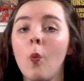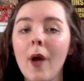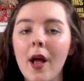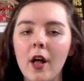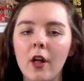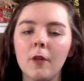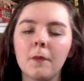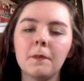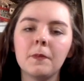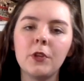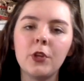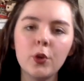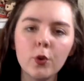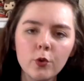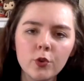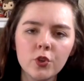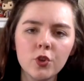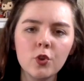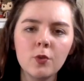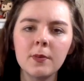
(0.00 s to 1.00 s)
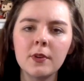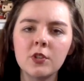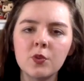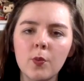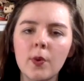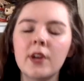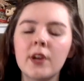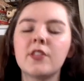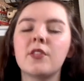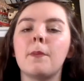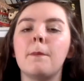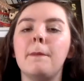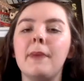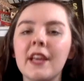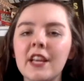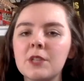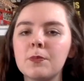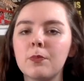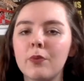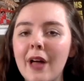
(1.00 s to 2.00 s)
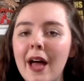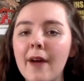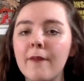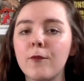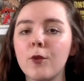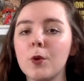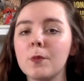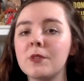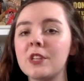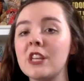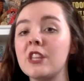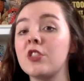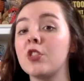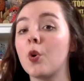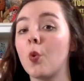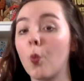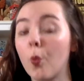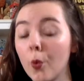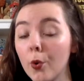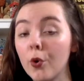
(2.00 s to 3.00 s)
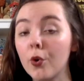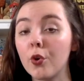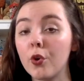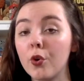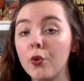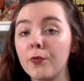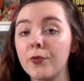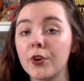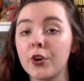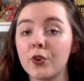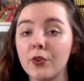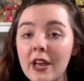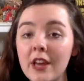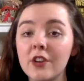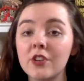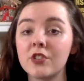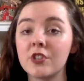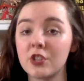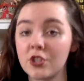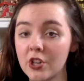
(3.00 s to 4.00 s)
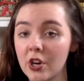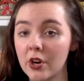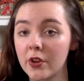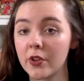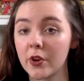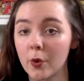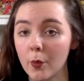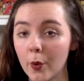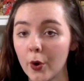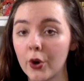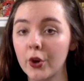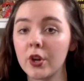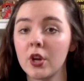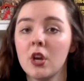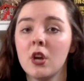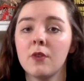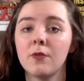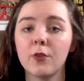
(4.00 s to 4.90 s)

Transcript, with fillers: Well, YouTube is one of the biggest platforms in the world for creators to share their work.